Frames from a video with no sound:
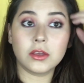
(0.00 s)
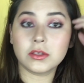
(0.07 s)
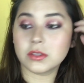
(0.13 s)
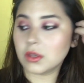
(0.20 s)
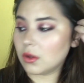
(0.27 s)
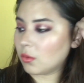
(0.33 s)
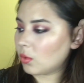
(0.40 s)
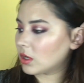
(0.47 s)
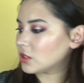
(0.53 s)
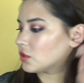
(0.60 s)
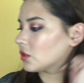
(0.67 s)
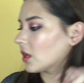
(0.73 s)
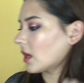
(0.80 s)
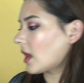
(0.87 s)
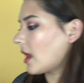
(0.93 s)
So one
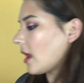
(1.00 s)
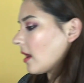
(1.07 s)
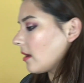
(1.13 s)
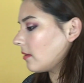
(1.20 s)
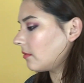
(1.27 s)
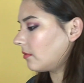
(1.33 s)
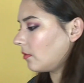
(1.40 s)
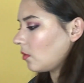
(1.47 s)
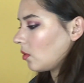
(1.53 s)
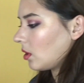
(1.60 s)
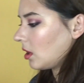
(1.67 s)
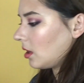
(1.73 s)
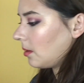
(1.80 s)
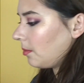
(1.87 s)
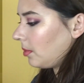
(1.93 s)
trick I have
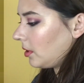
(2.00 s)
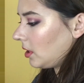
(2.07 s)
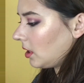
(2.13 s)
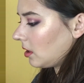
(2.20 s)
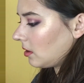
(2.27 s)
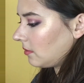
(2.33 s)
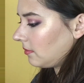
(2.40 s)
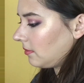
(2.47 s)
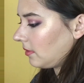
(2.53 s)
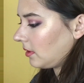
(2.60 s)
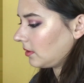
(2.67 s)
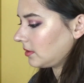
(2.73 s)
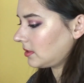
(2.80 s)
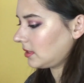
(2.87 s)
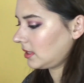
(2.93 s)
for putting on
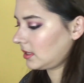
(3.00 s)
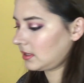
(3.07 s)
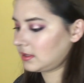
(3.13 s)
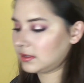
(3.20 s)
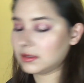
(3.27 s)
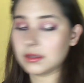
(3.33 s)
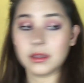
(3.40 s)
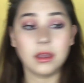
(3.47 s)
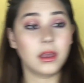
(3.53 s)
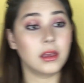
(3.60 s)
falsies,